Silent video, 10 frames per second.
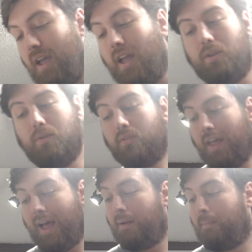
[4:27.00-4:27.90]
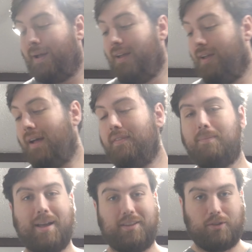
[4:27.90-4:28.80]
and use that. But
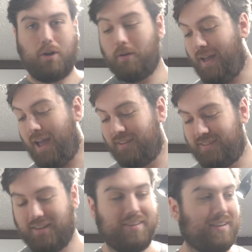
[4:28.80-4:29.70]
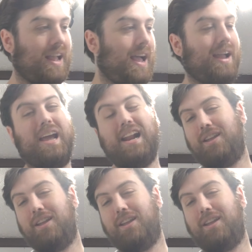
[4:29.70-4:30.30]
my stove has this guy and I